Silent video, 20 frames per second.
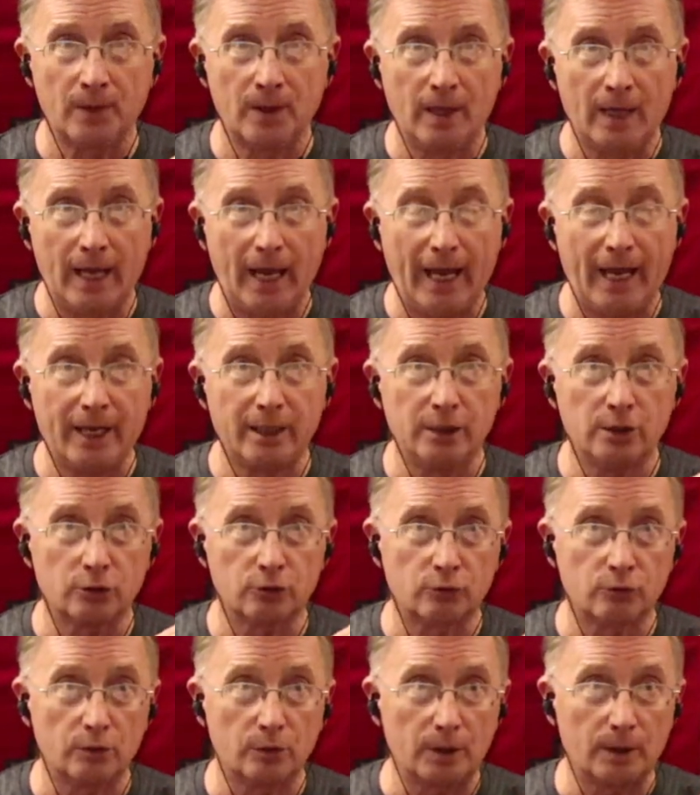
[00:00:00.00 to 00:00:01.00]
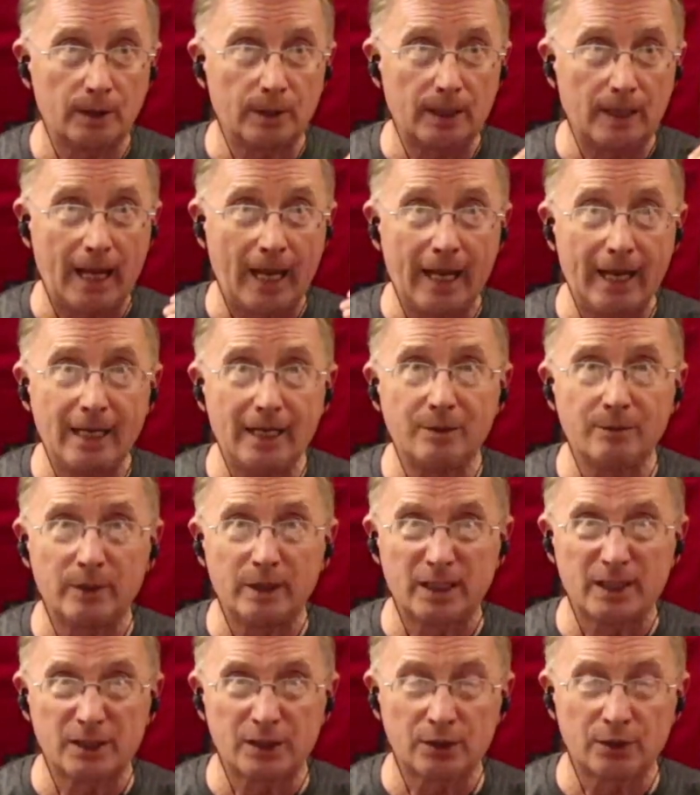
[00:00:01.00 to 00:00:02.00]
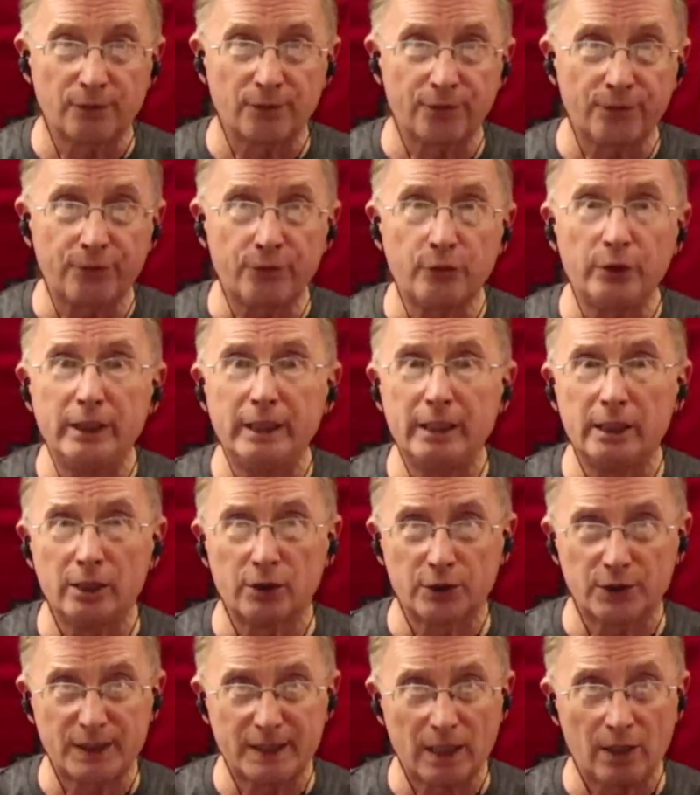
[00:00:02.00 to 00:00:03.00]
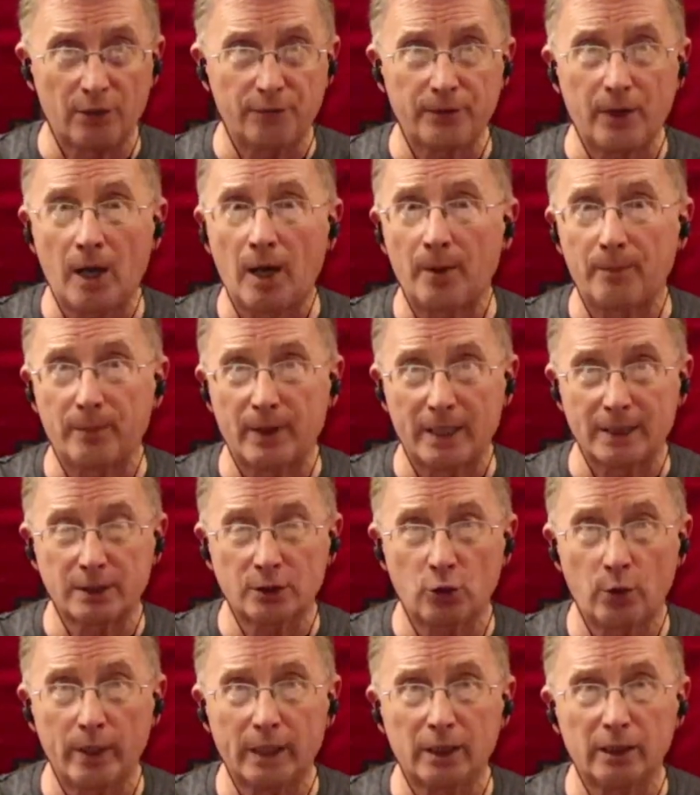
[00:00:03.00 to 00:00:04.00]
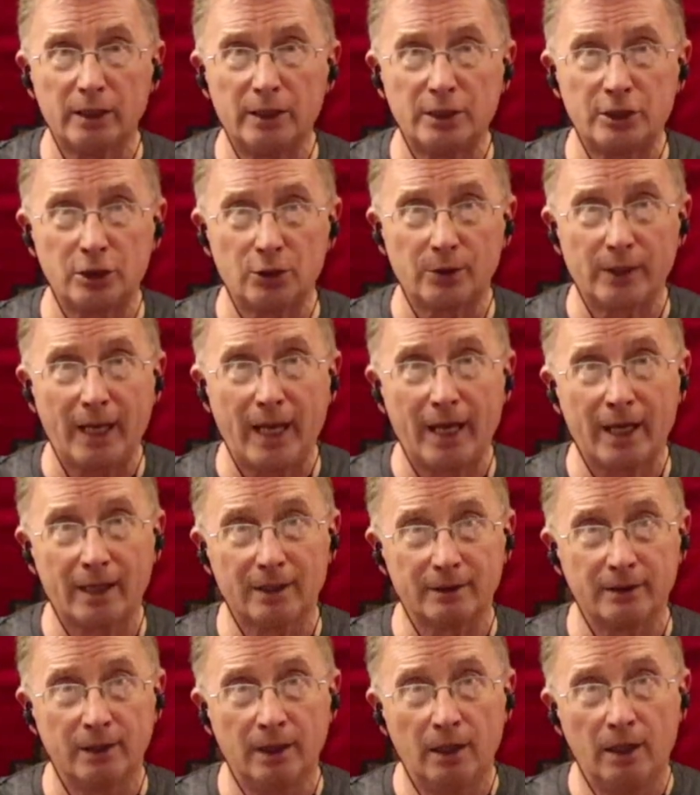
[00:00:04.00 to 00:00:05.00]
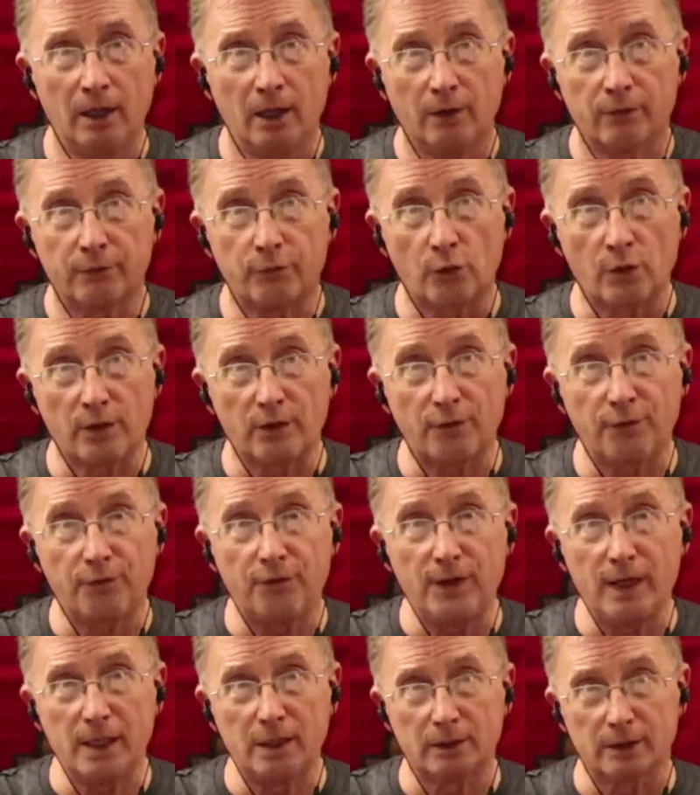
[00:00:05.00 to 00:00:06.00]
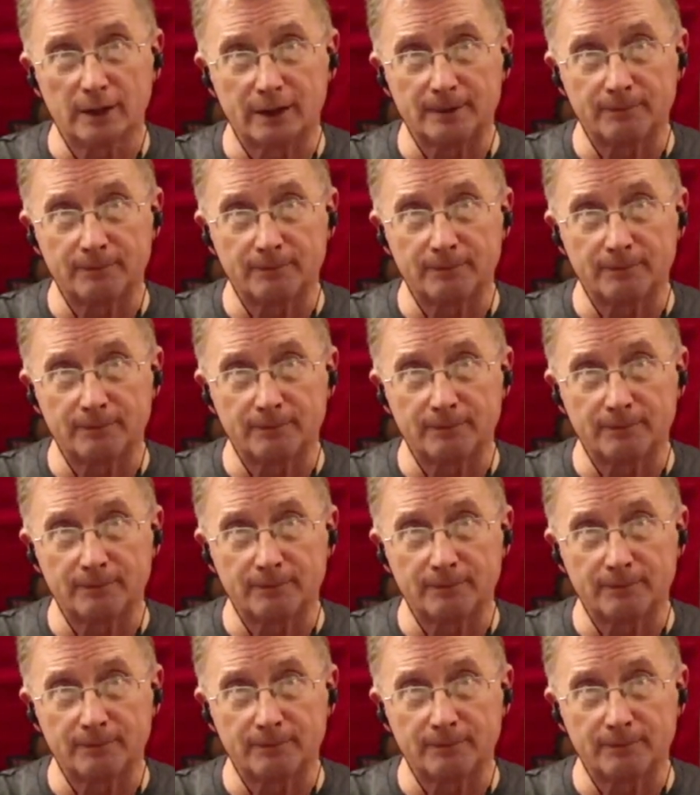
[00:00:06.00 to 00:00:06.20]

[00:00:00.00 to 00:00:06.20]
And your aim is to free yourself up as quickly as you can for the feeling.